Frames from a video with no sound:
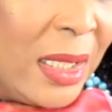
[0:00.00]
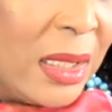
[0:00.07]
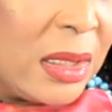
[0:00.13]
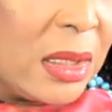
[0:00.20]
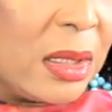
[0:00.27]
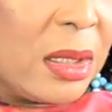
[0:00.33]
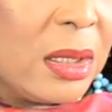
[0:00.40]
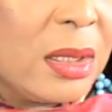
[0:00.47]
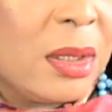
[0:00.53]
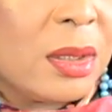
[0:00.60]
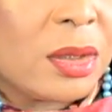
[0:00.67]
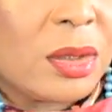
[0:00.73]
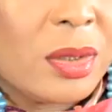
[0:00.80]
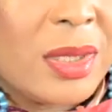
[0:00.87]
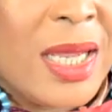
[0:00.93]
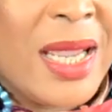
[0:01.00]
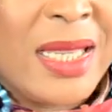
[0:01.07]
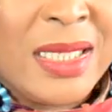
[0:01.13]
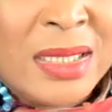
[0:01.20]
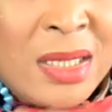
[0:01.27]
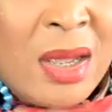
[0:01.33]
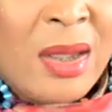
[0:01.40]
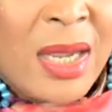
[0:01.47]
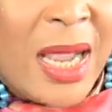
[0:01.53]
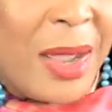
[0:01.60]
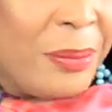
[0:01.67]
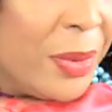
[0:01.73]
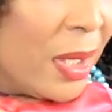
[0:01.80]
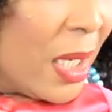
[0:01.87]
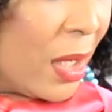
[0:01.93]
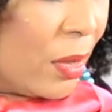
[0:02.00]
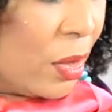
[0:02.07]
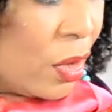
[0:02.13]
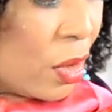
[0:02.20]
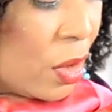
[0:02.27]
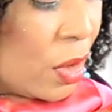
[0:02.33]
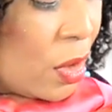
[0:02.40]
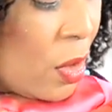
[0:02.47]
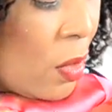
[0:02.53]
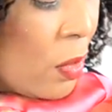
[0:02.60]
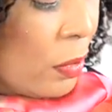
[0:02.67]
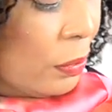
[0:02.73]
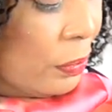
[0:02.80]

it so that it's not gappy like you just saw.